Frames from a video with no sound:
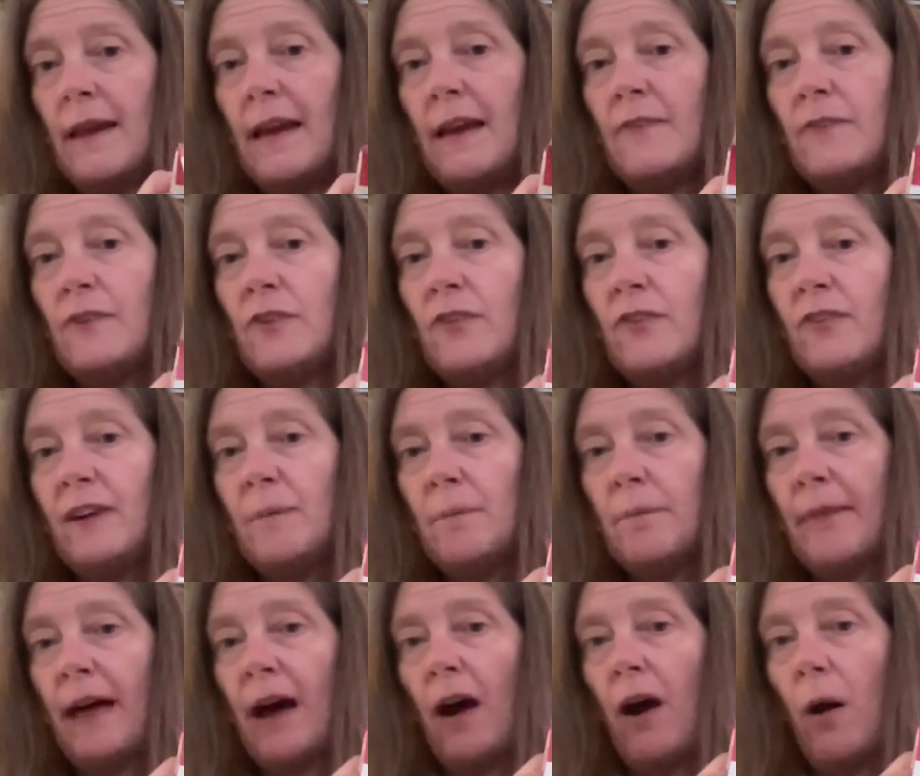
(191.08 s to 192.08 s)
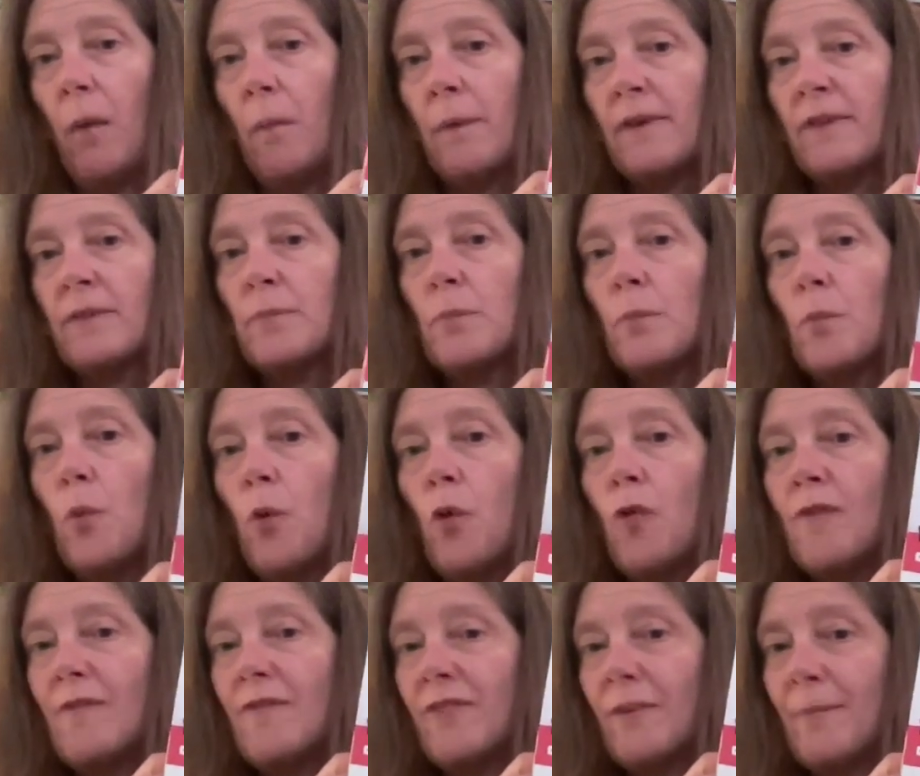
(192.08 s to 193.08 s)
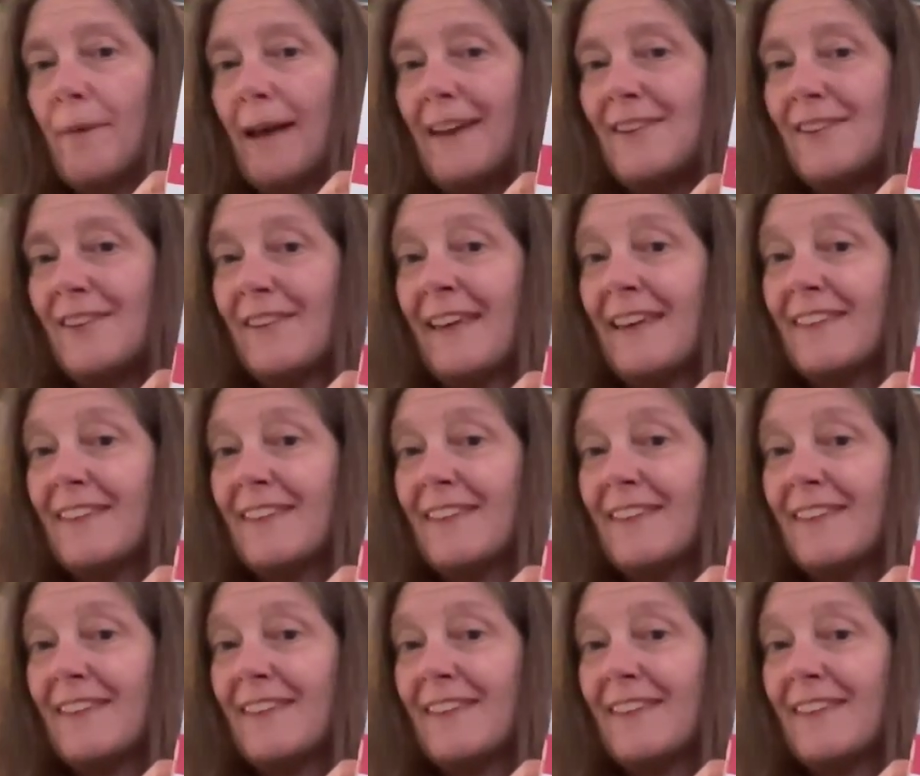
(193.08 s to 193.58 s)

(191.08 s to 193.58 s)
If you flip that up, there's more information